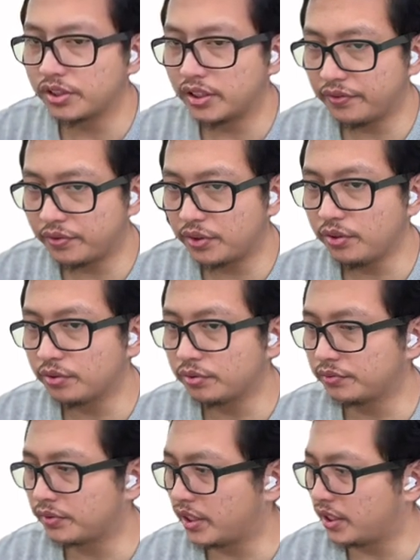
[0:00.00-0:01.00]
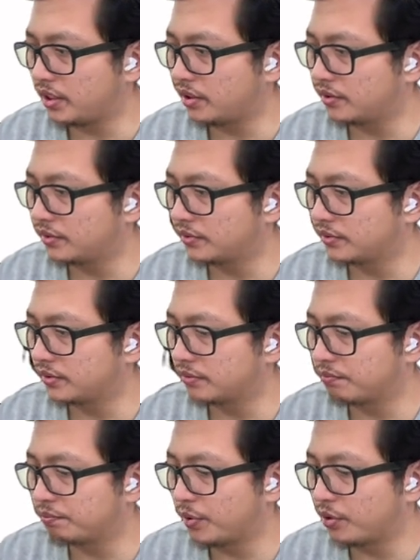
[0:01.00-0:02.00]
which gives you the
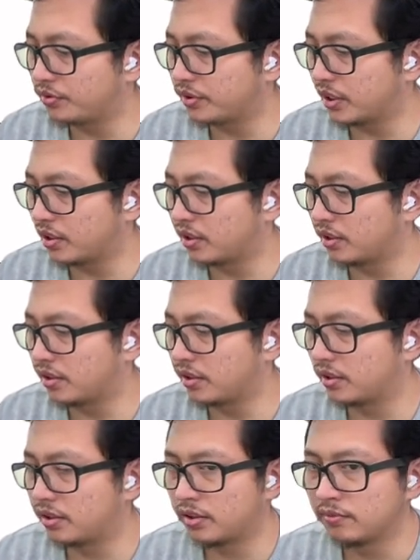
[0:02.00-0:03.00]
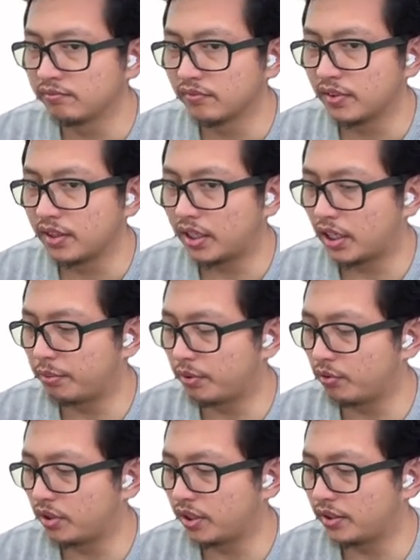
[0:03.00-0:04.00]
both are
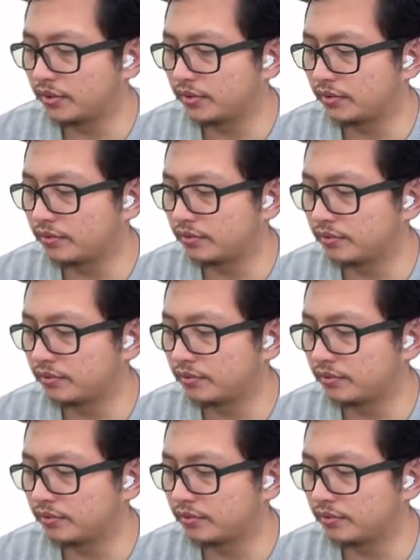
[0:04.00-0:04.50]
hyperbola,